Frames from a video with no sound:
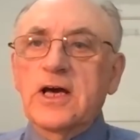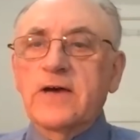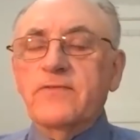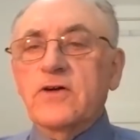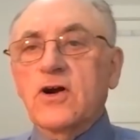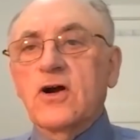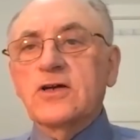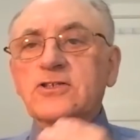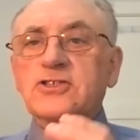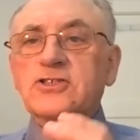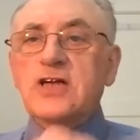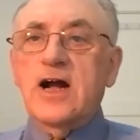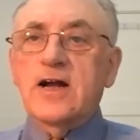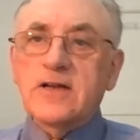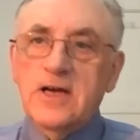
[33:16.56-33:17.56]
If you're going to
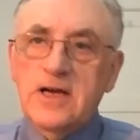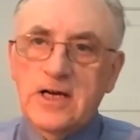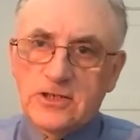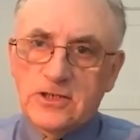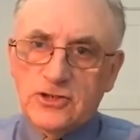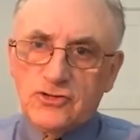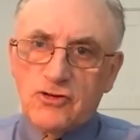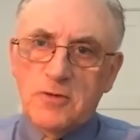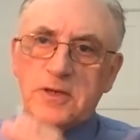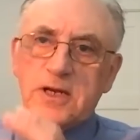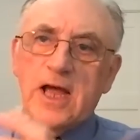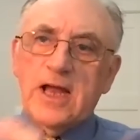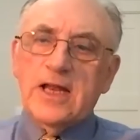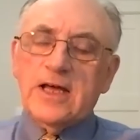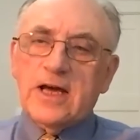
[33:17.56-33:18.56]
start
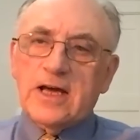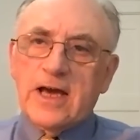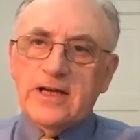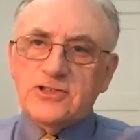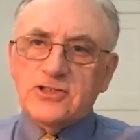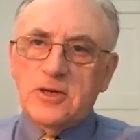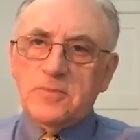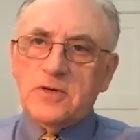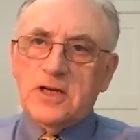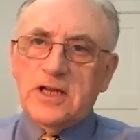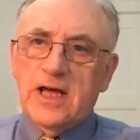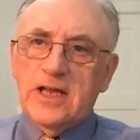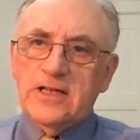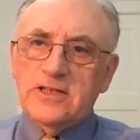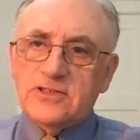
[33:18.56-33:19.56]
discriminating against some
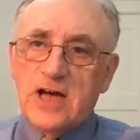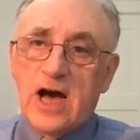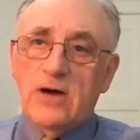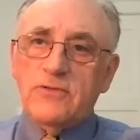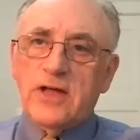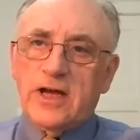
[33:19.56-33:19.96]
Canadians and how